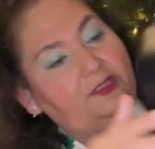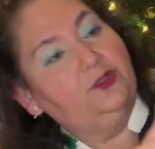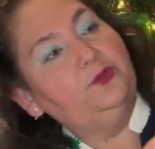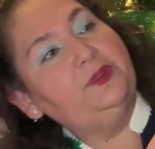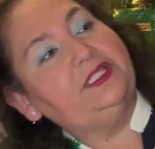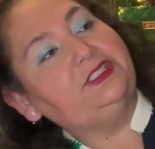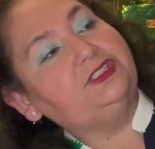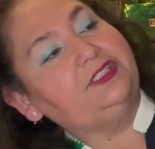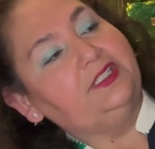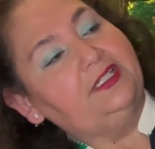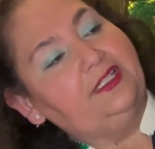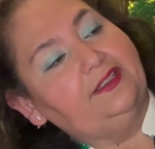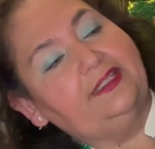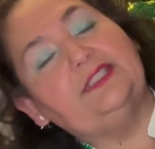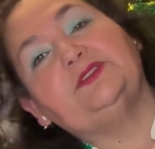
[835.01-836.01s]
which
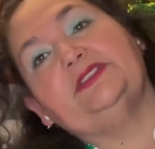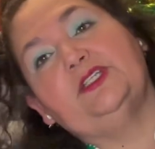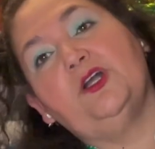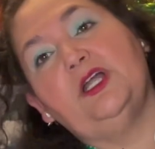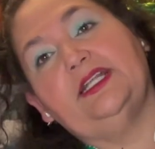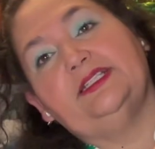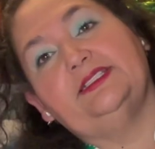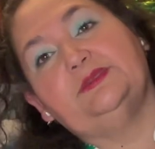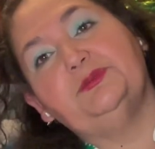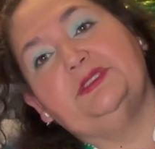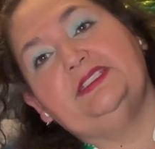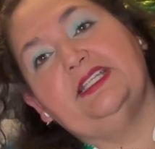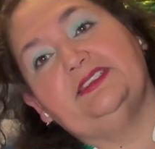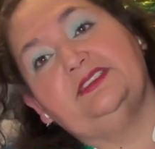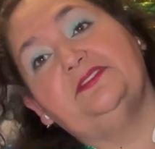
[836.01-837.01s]
that's what they're calling this,
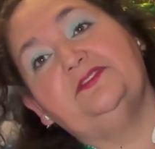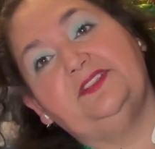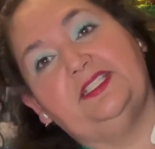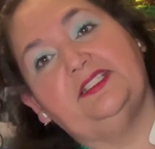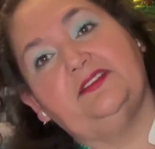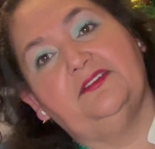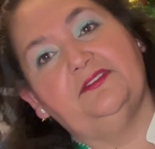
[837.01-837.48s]
protective feet.